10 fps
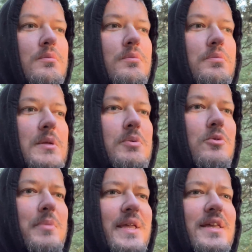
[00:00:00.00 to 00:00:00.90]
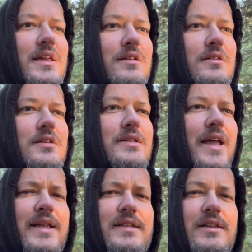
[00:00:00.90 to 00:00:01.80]
people making
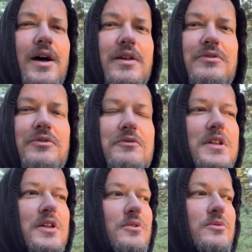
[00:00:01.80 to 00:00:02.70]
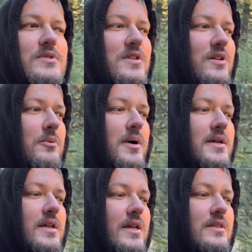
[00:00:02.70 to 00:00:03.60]
day in the life videos
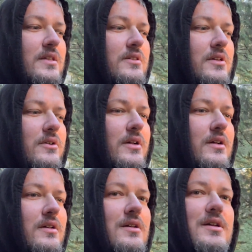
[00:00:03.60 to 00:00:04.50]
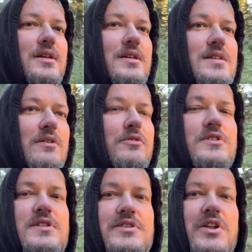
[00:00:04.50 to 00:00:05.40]
working at their uh, San
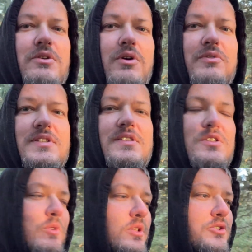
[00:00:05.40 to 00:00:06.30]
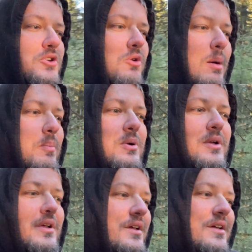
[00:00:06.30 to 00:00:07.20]
Francisco offices where they show up
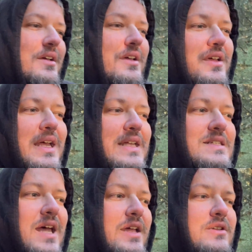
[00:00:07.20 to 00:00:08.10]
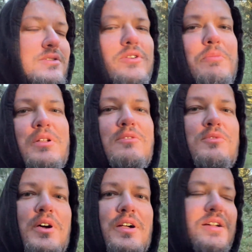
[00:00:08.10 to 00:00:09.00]
at 10, do a bit of
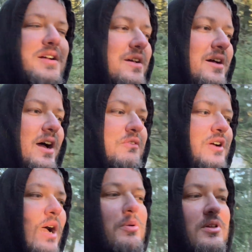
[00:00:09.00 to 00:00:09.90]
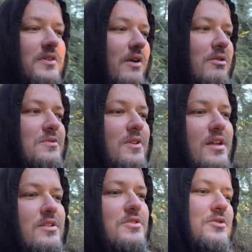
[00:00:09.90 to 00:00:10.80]
work, have a couple of hours for
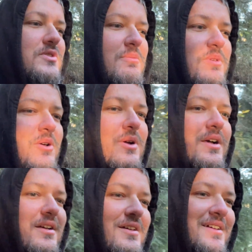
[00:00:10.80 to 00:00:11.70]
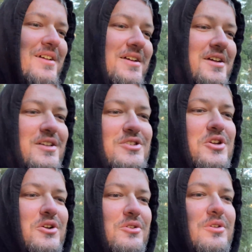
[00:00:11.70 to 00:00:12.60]
lunch, do some yoga,
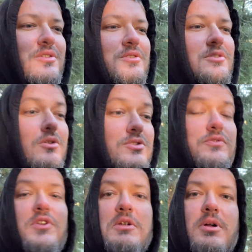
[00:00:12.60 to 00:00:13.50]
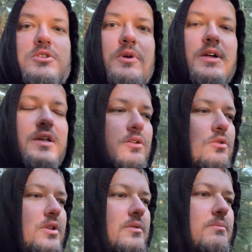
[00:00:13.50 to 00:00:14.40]
chill, not do very much work at
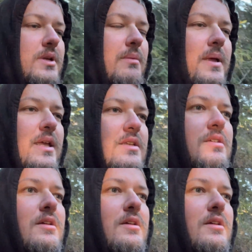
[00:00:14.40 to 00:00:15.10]
all, and get paid